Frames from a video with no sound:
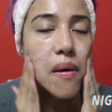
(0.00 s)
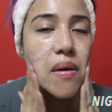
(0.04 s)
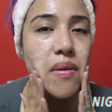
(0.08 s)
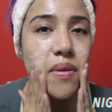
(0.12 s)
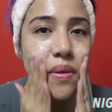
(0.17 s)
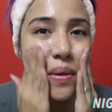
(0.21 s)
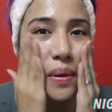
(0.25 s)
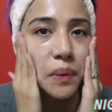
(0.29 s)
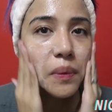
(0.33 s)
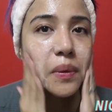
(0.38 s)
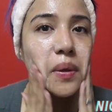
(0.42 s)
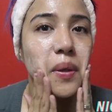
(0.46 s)

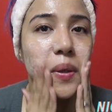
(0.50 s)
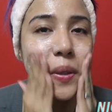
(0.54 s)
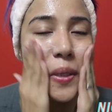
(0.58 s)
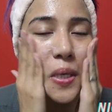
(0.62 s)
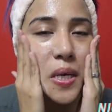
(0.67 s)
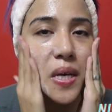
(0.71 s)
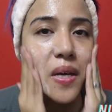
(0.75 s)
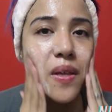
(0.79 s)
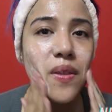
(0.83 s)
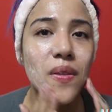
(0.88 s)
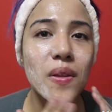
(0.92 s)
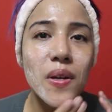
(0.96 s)
And then we
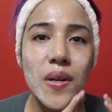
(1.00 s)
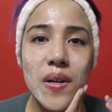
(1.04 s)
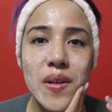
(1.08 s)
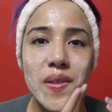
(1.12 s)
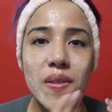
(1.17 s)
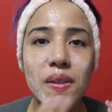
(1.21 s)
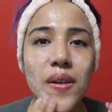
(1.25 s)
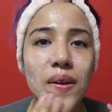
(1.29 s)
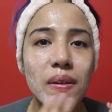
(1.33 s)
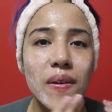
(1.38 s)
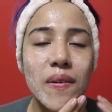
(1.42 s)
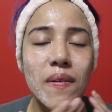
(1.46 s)

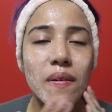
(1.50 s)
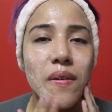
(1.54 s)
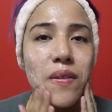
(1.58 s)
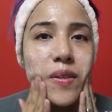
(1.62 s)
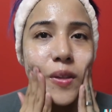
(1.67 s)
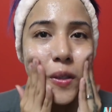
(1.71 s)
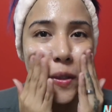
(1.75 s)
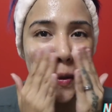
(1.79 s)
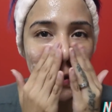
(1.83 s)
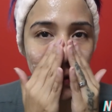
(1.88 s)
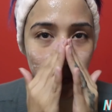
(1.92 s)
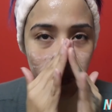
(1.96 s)
lather that
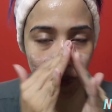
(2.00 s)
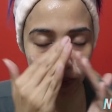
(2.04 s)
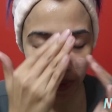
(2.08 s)
on the